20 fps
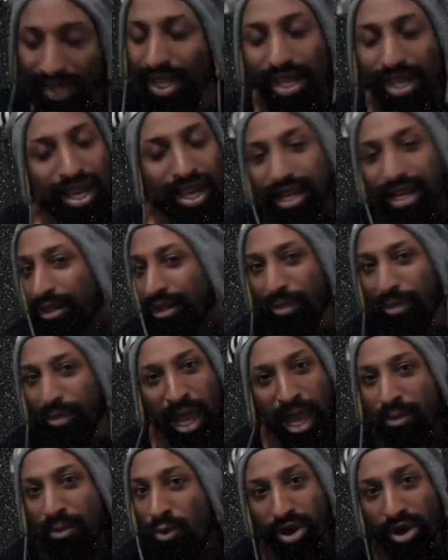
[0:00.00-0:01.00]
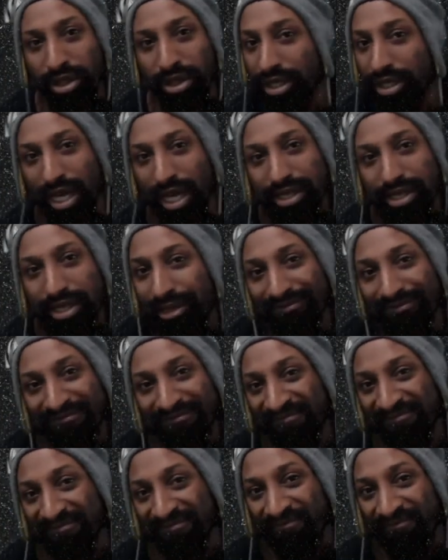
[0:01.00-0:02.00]
it ain't the paperwork that does it.
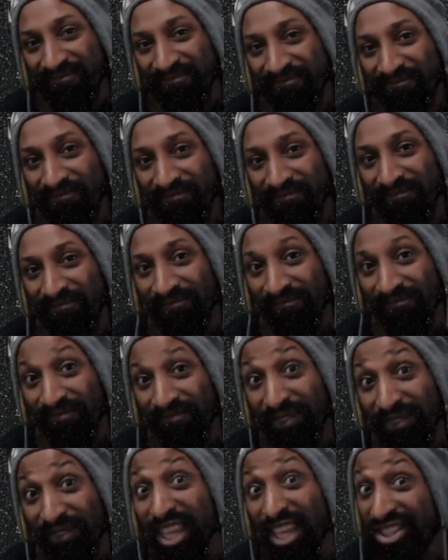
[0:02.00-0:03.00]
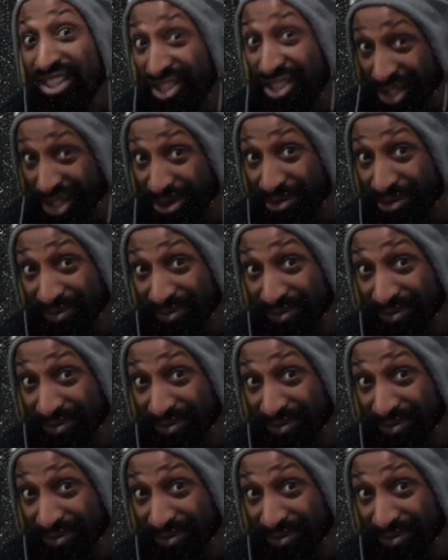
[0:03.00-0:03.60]
It's you.